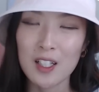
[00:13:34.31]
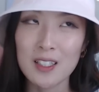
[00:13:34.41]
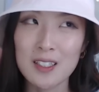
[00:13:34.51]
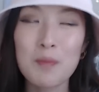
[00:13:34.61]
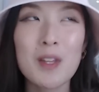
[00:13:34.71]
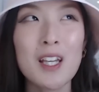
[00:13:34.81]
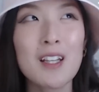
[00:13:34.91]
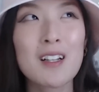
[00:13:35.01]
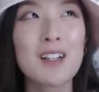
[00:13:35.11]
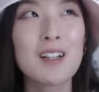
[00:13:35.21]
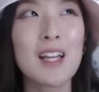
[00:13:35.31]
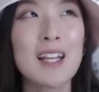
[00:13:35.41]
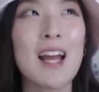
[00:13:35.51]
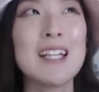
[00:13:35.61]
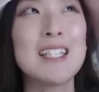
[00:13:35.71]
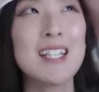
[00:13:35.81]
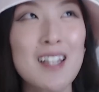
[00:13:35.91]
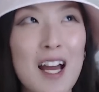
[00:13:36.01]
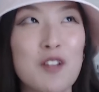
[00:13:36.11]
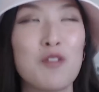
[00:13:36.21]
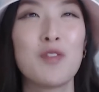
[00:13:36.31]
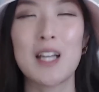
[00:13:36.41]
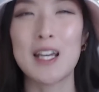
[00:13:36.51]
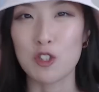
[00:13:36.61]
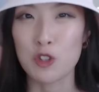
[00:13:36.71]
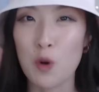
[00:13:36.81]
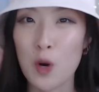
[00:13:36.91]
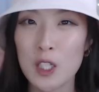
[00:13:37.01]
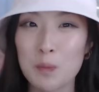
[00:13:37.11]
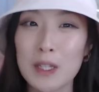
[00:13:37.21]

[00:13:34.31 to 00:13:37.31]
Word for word: Something, an idea that you feel like is yours,